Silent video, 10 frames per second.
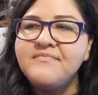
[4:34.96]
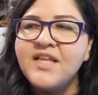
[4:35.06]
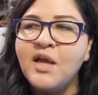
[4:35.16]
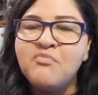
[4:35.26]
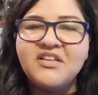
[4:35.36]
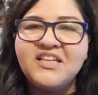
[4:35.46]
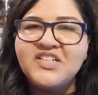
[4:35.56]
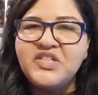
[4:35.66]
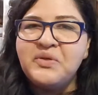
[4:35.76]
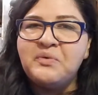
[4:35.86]
I'm really
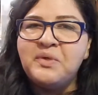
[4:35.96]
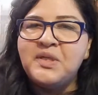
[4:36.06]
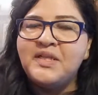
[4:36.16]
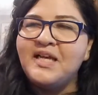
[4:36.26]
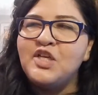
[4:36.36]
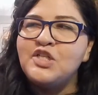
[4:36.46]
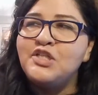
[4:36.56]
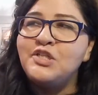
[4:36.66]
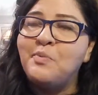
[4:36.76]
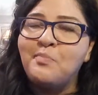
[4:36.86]
into like
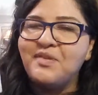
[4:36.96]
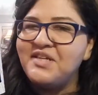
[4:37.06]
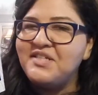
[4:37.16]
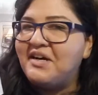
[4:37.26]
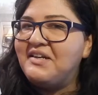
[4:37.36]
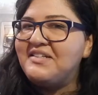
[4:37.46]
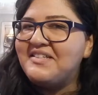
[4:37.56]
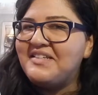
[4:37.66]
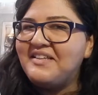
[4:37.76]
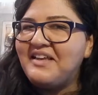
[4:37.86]
super blunt
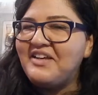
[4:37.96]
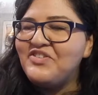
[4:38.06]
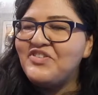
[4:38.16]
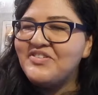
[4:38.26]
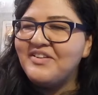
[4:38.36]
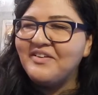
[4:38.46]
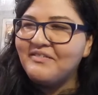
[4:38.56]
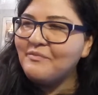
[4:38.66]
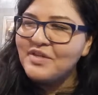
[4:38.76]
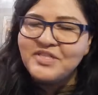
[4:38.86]
honesty. Like she's
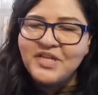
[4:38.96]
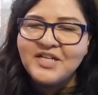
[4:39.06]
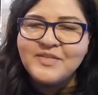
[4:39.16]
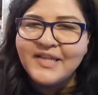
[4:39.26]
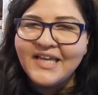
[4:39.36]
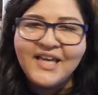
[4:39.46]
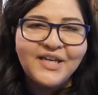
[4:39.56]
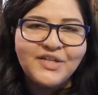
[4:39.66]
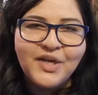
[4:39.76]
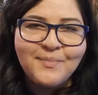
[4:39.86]
where she talks about like
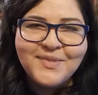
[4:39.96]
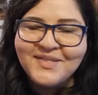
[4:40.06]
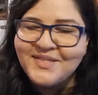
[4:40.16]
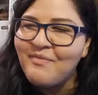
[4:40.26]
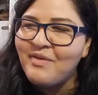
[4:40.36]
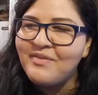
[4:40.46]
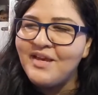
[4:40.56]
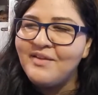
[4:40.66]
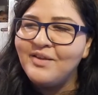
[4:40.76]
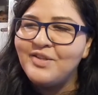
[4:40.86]
hand jobs and stuff like
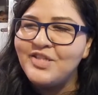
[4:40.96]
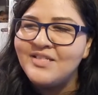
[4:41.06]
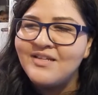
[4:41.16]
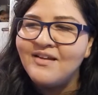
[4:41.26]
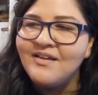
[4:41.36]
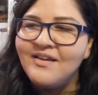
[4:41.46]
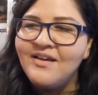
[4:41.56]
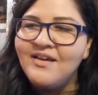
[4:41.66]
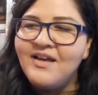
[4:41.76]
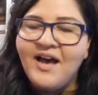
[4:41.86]
that. Like she's not
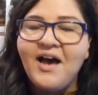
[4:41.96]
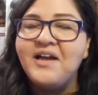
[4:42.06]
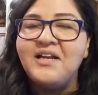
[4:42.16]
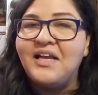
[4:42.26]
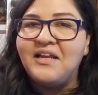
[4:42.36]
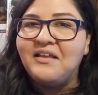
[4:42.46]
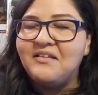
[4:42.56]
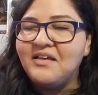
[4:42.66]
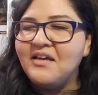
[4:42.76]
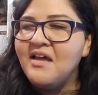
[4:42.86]
hiding
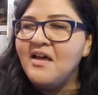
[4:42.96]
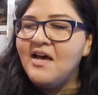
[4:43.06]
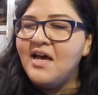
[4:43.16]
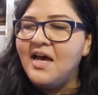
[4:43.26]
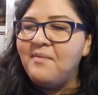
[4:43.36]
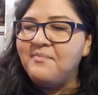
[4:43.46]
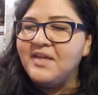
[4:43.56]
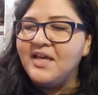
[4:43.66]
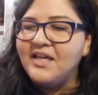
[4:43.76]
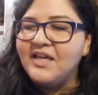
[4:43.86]
anything. Um,
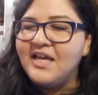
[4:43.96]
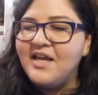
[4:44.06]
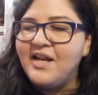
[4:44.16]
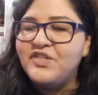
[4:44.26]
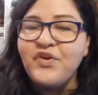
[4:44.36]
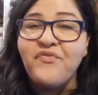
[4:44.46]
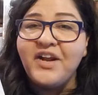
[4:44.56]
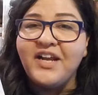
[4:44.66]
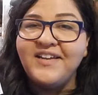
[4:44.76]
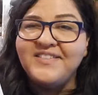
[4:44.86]
and it's so
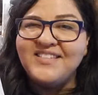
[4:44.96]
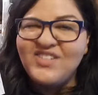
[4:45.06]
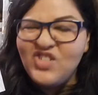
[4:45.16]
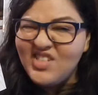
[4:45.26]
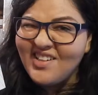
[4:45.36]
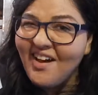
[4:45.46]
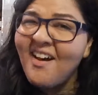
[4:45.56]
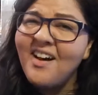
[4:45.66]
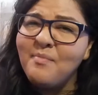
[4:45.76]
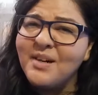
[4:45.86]
funny because she's a
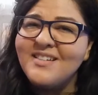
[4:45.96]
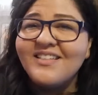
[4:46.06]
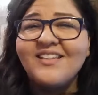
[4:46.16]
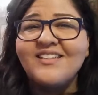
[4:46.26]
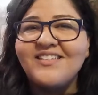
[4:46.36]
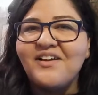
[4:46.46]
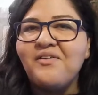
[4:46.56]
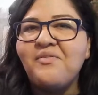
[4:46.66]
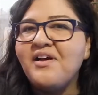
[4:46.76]
con person. So